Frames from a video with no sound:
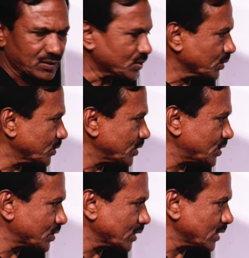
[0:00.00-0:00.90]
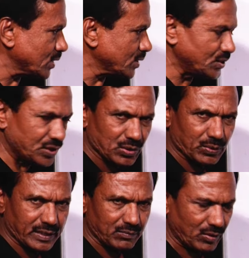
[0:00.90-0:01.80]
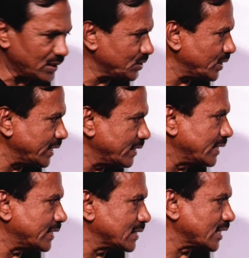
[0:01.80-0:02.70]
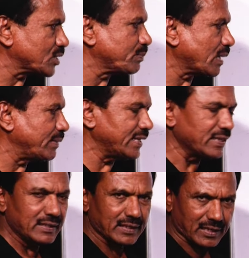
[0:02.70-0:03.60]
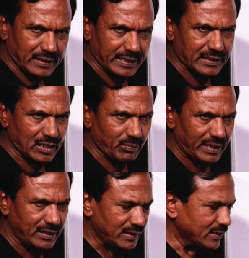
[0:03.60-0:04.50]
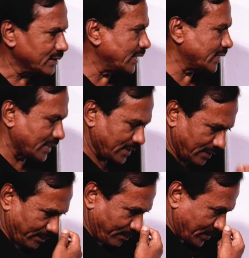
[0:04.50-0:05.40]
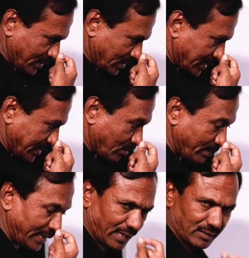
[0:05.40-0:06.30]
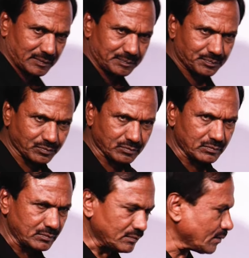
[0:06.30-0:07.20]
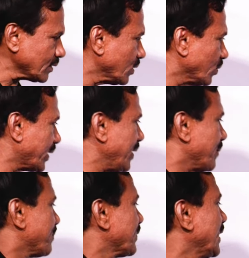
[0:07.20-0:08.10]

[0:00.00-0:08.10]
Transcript: So this is the genotype 1 gene inheritance experiment conducted by that Gregor Mendel. Okay.